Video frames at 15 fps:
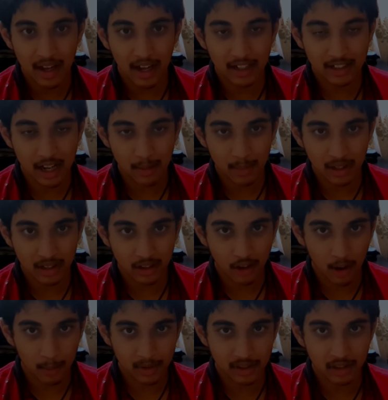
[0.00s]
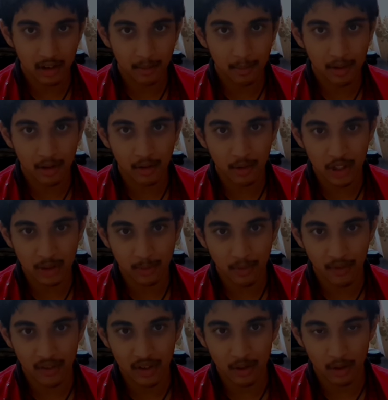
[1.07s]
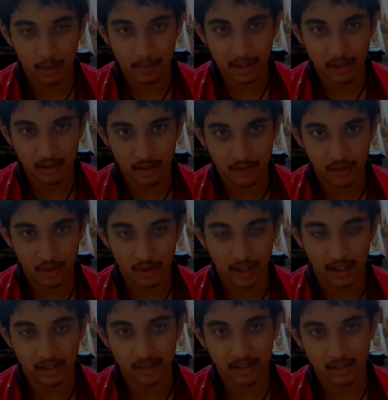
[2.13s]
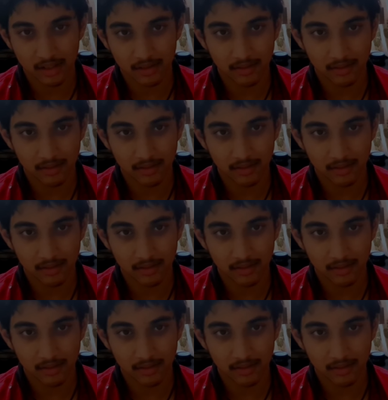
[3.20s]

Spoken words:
and tell me in the comments down below which movie you want me to review next.